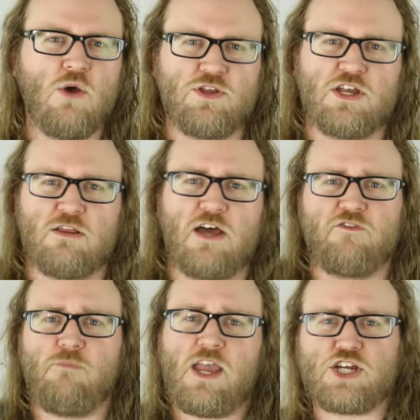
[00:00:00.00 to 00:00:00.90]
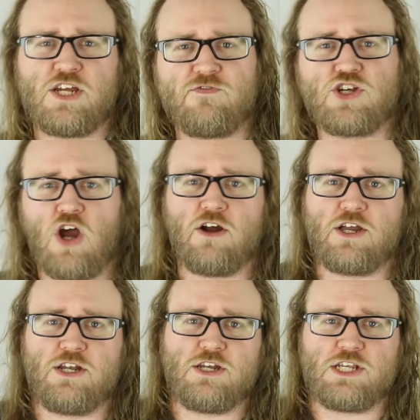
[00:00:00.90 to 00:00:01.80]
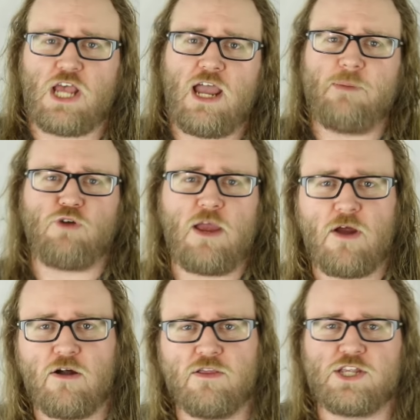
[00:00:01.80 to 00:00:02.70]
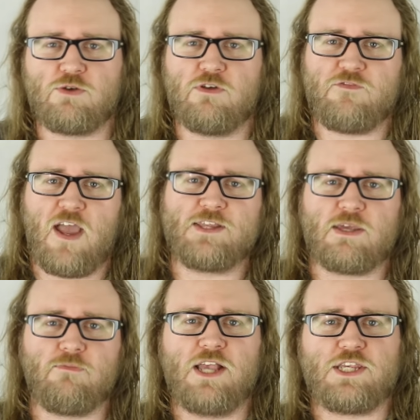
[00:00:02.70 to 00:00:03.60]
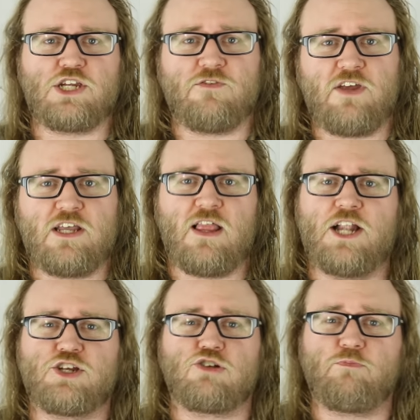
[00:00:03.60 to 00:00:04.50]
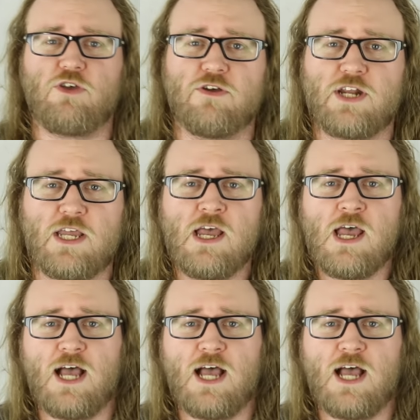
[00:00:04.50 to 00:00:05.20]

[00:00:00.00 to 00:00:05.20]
with a glut of makeshift jargon designed primarily to advance a message of ideological purity